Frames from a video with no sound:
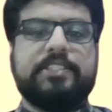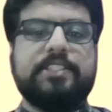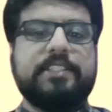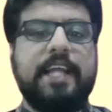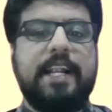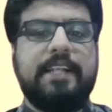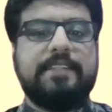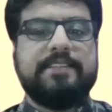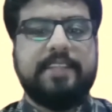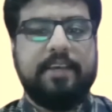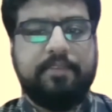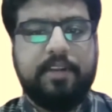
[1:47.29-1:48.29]
she's held
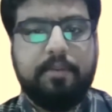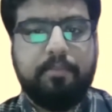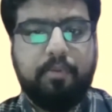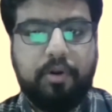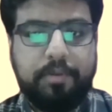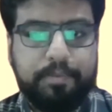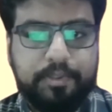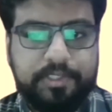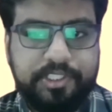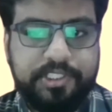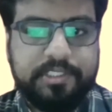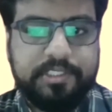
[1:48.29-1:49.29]
several board
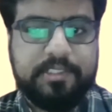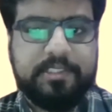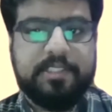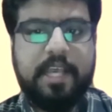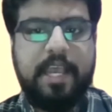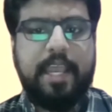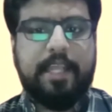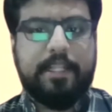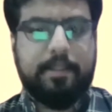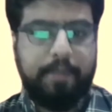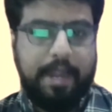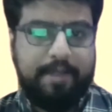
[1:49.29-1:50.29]
positions in
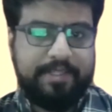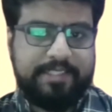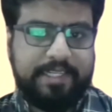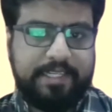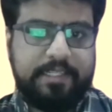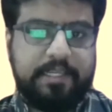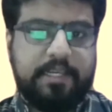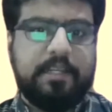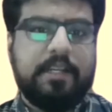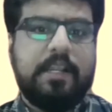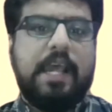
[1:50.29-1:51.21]
the private sector